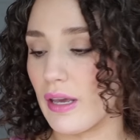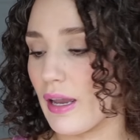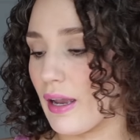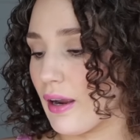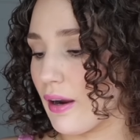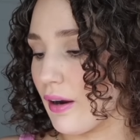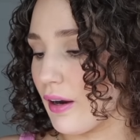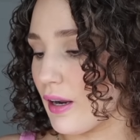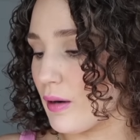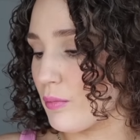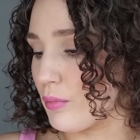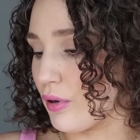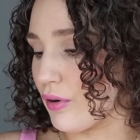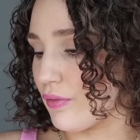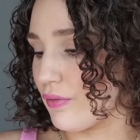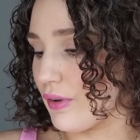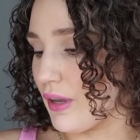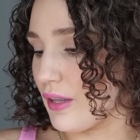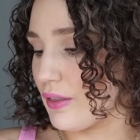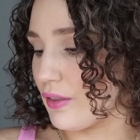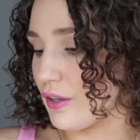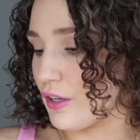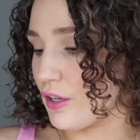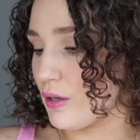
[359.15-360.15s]
the hair and
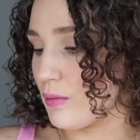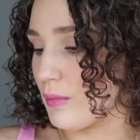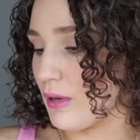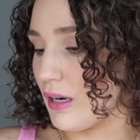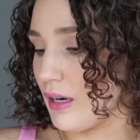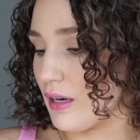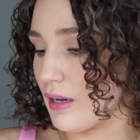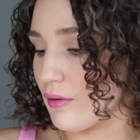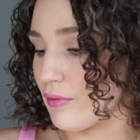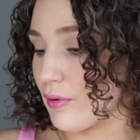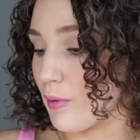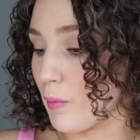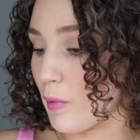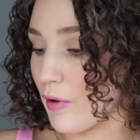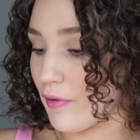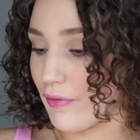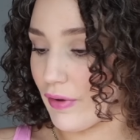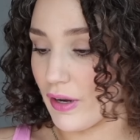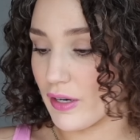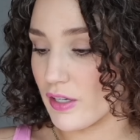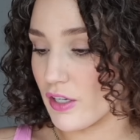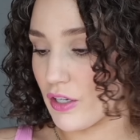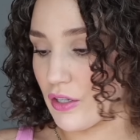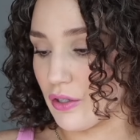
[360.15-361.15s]
prevent the humidity from
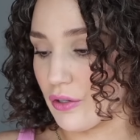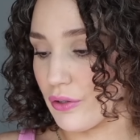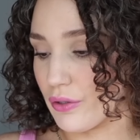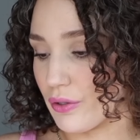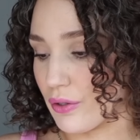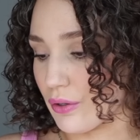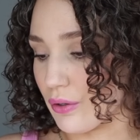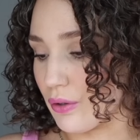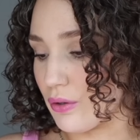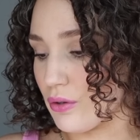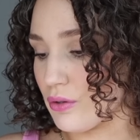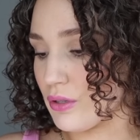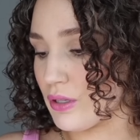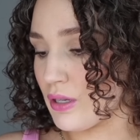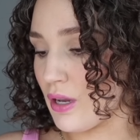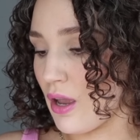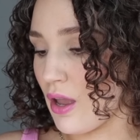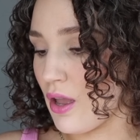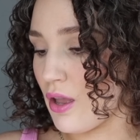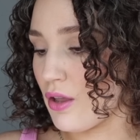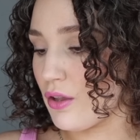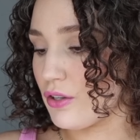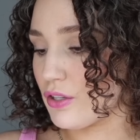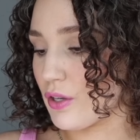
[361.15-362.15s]
affecting your curls.
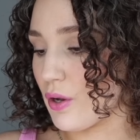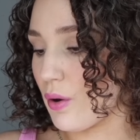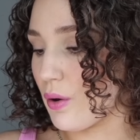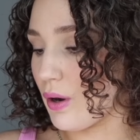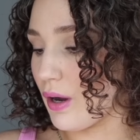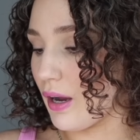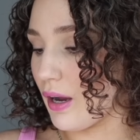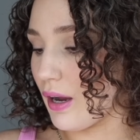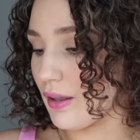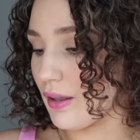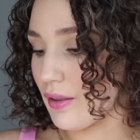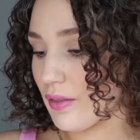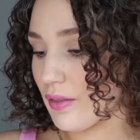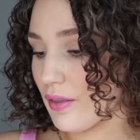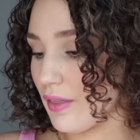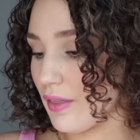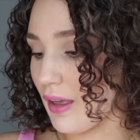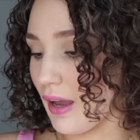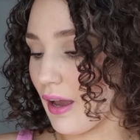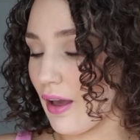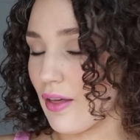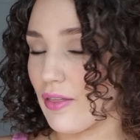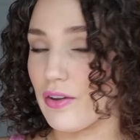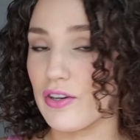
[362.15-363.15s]
So other than
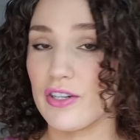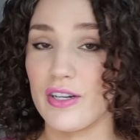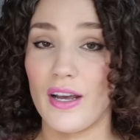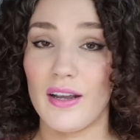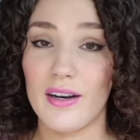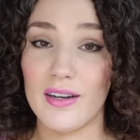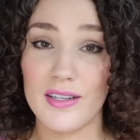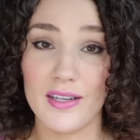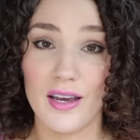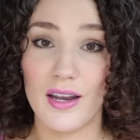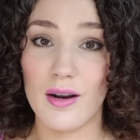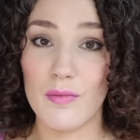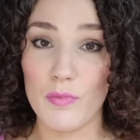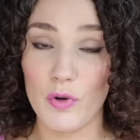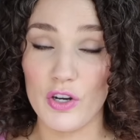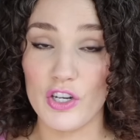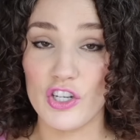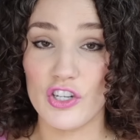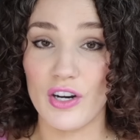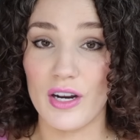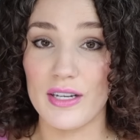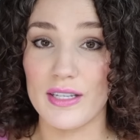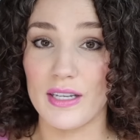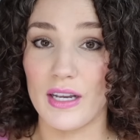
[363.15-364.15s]
that, there's not a ton of
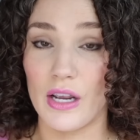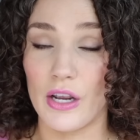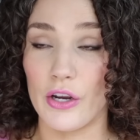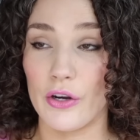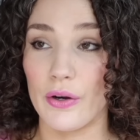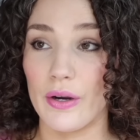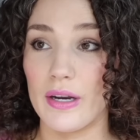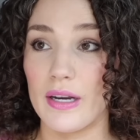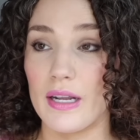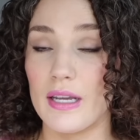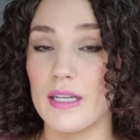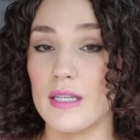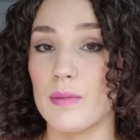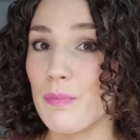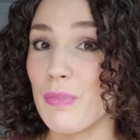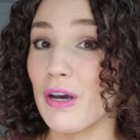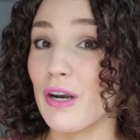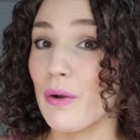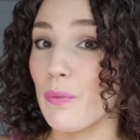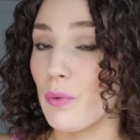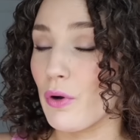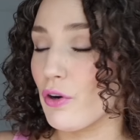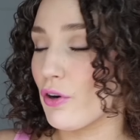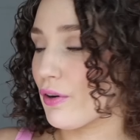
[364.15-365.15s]
moisturizing ingredients, but
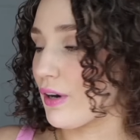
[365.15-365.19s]
it will